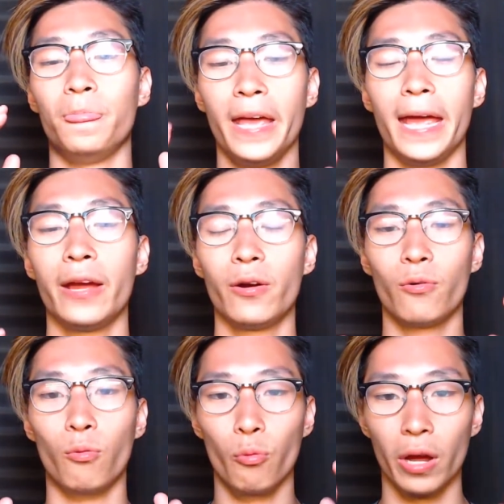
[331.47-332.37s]
they
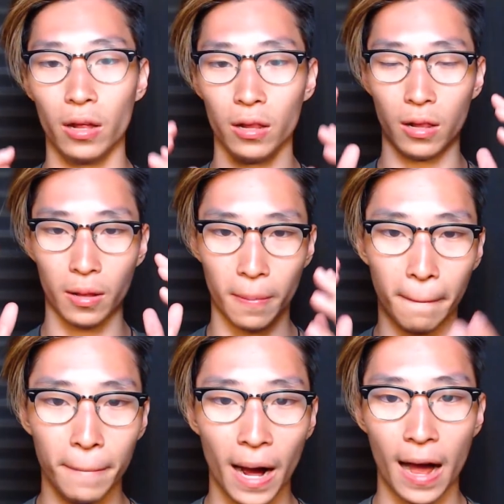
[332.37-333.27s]
will
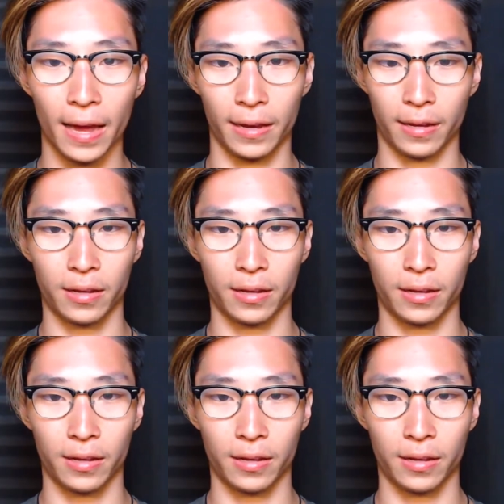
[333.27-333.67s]
buy.